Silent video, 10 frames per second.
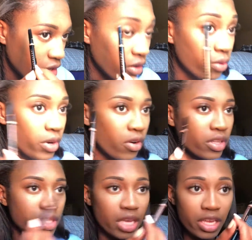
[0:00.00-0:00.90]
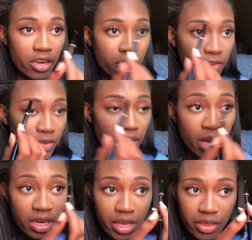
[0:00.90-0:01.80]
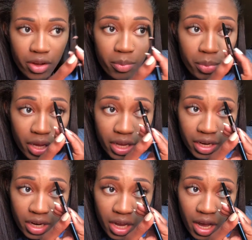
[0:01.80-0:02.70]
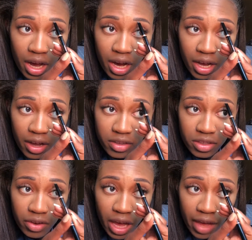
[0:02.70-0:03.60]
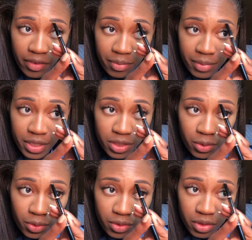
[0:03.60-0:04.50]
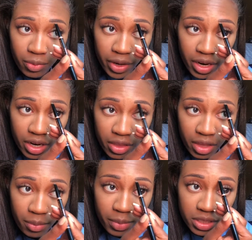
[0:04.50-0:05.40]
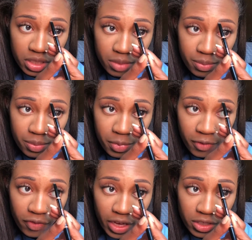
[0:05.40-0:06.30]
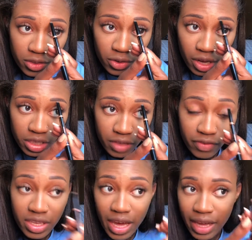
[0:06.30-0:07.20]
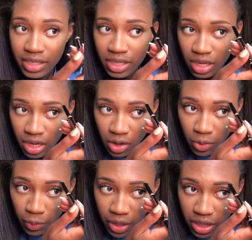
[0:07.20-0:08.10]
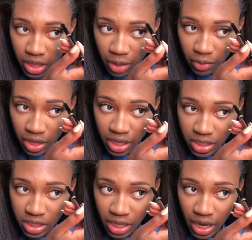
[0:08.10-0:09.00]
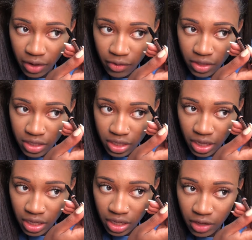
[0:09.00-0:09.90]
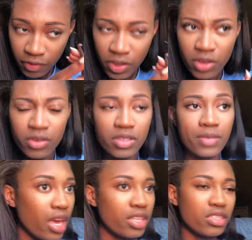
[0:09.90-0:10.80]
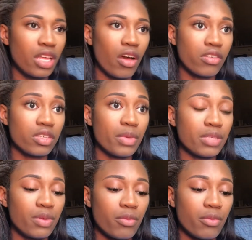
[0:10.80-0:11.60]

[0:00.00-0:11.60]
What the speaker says: go to an on-site interview yet either, but I also haven't been told to wear anything business professional as of yet when they were hinting at on-site interviews. And so that also makes me